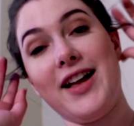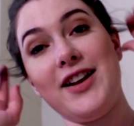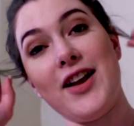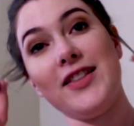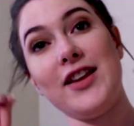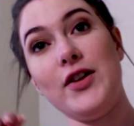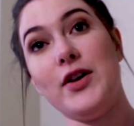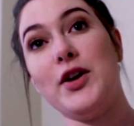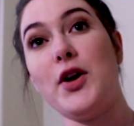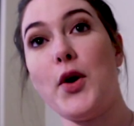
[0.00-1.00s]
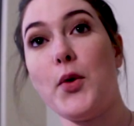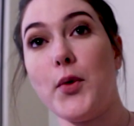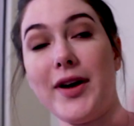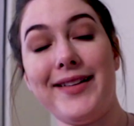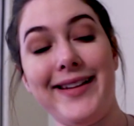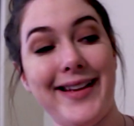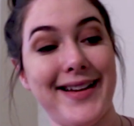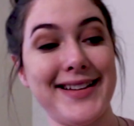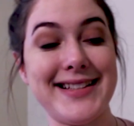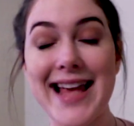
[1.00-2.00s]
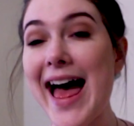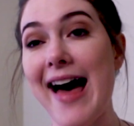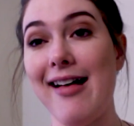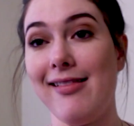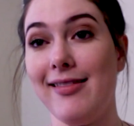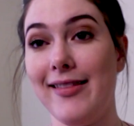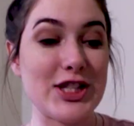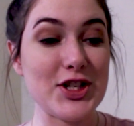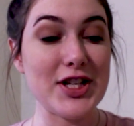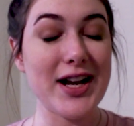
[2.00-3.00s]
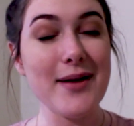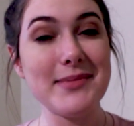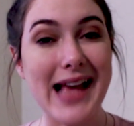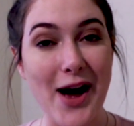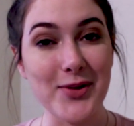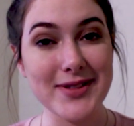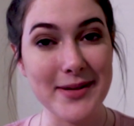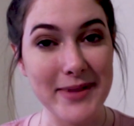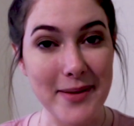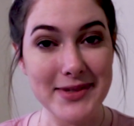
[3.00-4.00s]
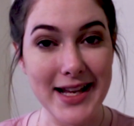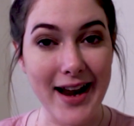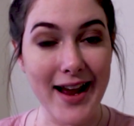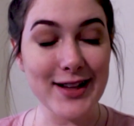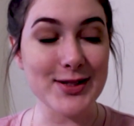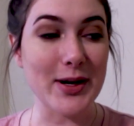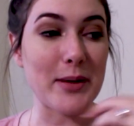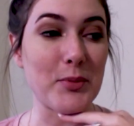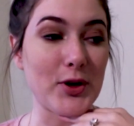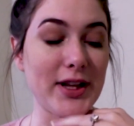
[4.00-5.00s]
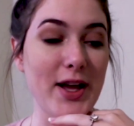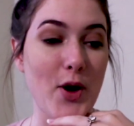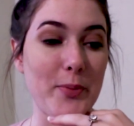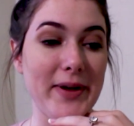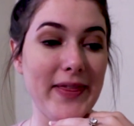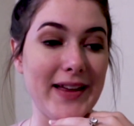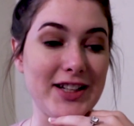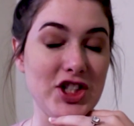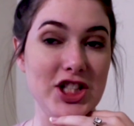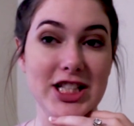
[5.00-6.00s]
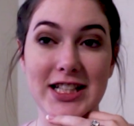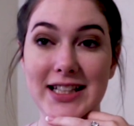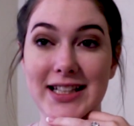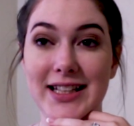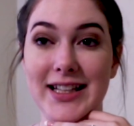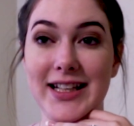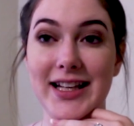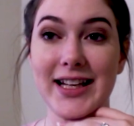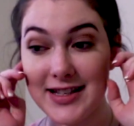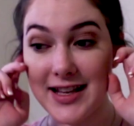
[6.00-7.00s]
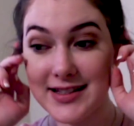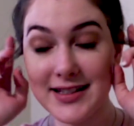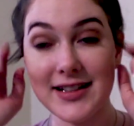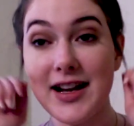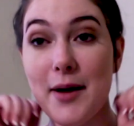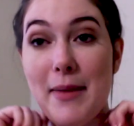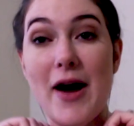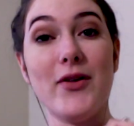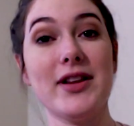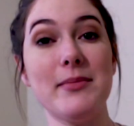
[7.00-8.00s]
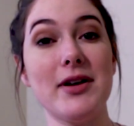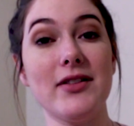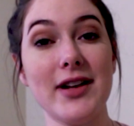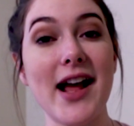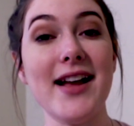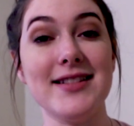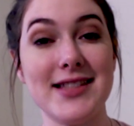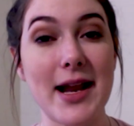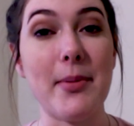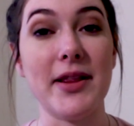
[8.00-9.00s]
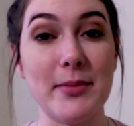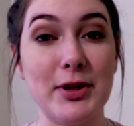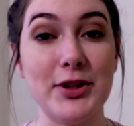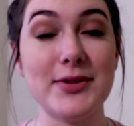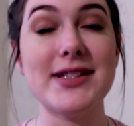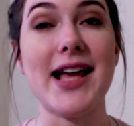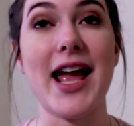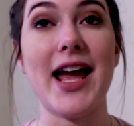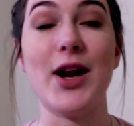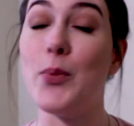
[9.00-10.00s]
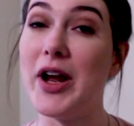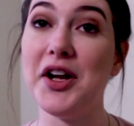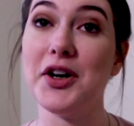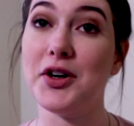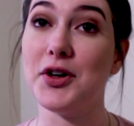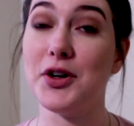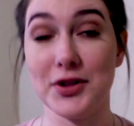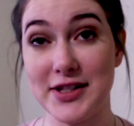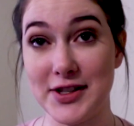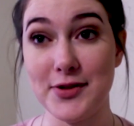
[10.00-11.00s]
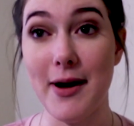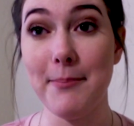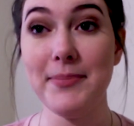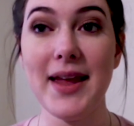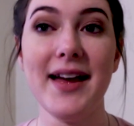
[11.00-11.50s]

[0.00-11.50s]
Not that you could really tell. So she comes out sometimes at night, so I'm really hoping that she doesn't come out in the middle of the night and step on the balloons and wake her sister up.